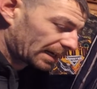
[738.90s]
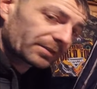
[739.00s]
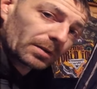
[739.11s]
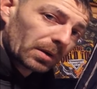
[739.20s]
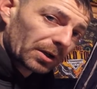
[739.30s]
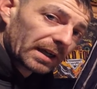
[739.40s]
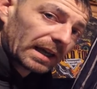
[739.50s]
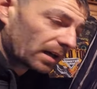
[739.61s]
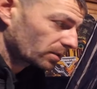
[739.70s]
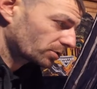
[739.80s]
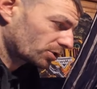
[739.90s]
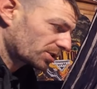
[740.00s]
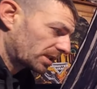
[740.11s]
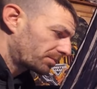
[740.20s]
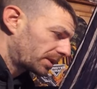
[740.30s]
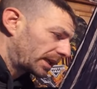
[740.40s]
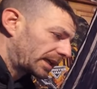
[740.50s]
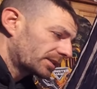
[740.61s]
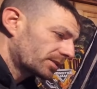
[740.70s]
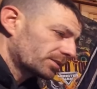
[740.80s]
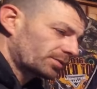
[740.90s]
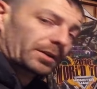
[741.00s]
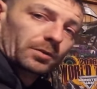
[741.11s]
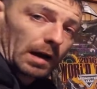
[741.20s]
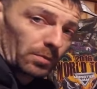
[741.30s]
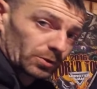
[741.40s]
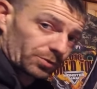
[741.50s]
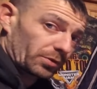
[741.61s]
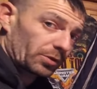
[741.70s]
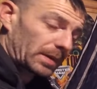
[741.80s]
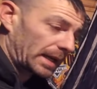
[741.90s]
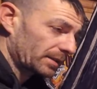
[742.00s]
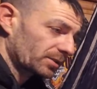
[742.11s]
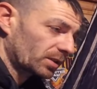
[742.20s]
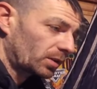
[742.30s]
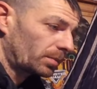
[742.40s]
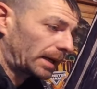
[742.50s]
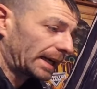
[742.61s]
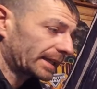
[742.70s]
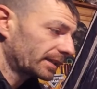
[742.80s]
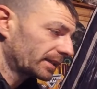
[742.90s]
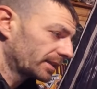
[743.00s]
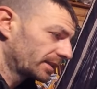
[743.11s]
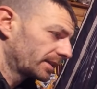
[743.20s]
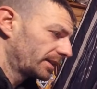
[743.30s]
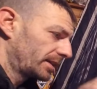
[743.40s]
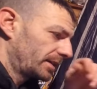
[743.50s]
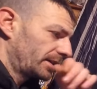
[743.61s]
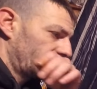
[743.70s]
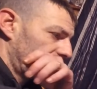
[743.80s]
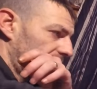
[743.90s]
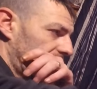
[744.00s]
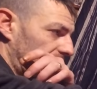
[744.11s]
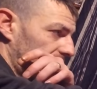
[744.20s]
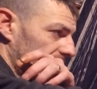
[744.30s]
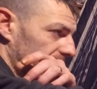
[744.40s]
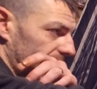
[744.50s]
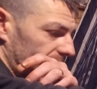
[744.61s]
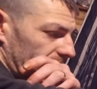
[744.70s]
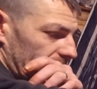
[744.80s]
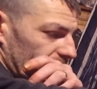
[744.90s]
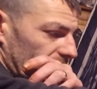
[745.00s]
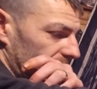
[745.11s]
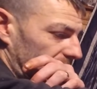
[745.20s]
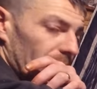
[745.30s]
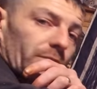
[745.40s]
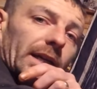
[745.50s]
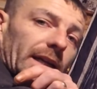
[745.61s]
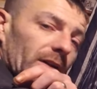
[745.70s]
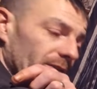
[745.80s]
have the bonnet held just in place, so I knew how much room I had to go back. And then I drilled that bracket